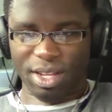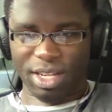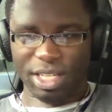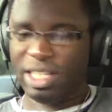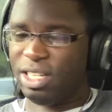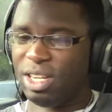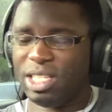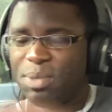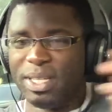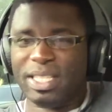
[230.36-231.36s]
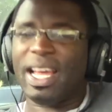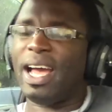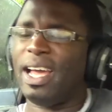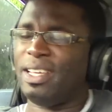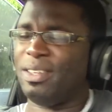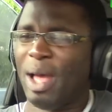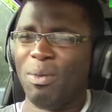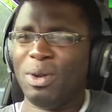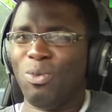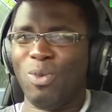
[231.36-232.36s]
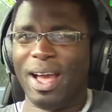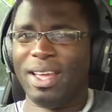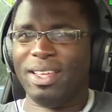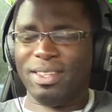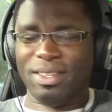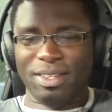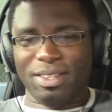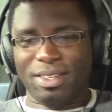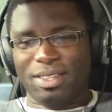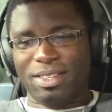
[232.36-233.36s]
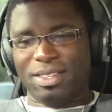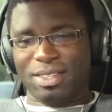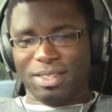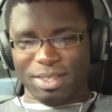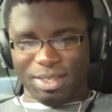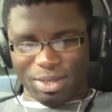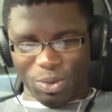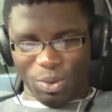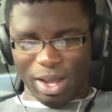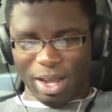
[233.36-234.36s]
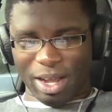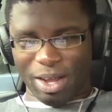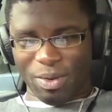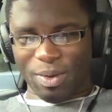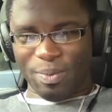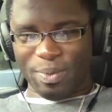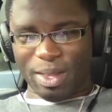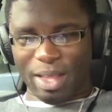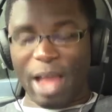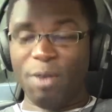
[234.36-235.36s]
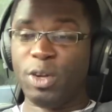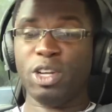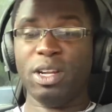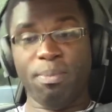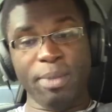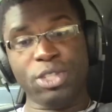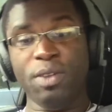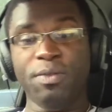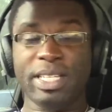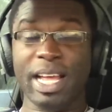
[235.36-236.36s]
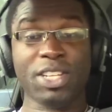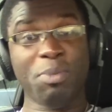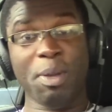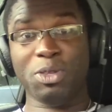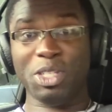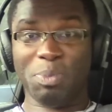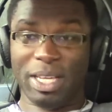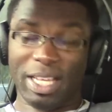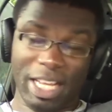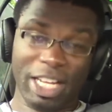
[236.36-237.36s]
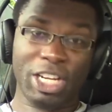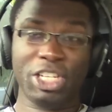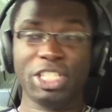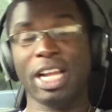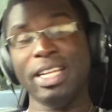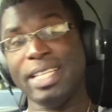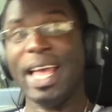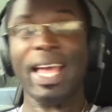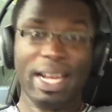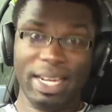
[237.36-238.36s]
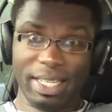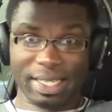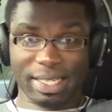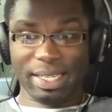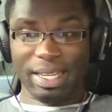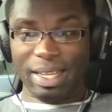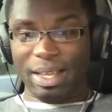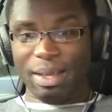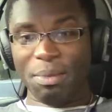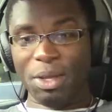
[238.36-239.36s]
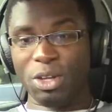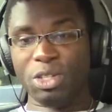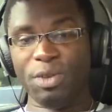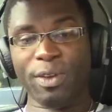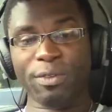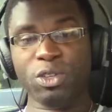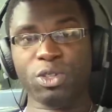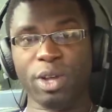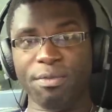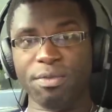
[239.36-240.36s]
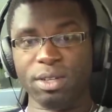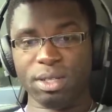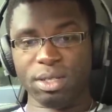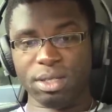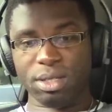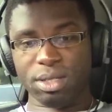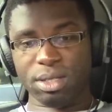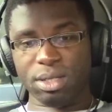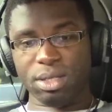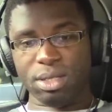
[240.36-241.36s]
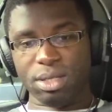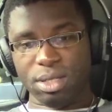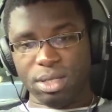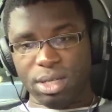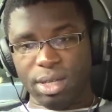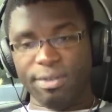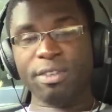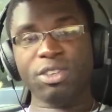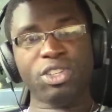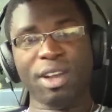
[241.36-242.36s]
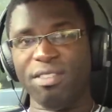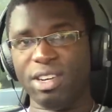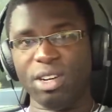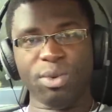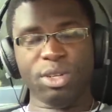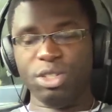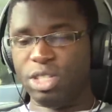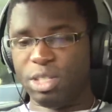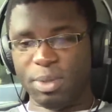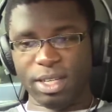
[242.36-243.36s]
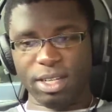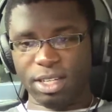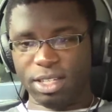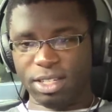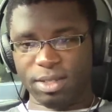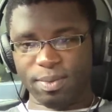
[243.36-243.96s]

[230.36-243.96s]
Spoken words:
She did not speak Thai. I wonder why. Wow. I know for sure that Miss Universe has to be able to speak English and Thai at least. Because if you have to travel, around the world, you should speak English.